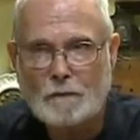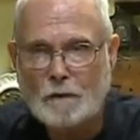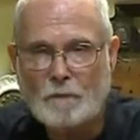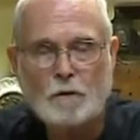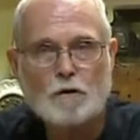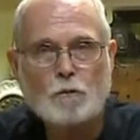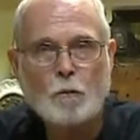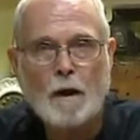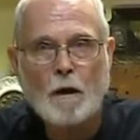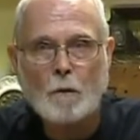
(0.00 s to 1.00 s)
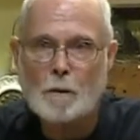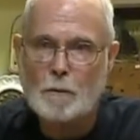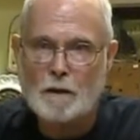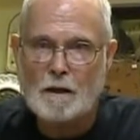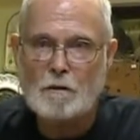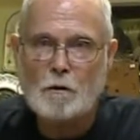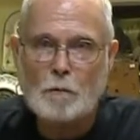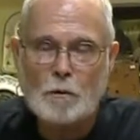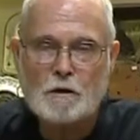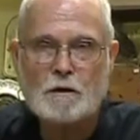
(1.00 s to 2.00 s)
If there's wear, we put in new
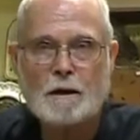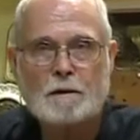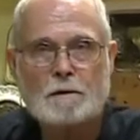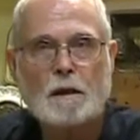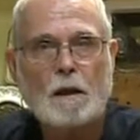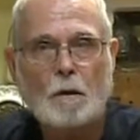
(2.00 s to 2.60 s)
bushings.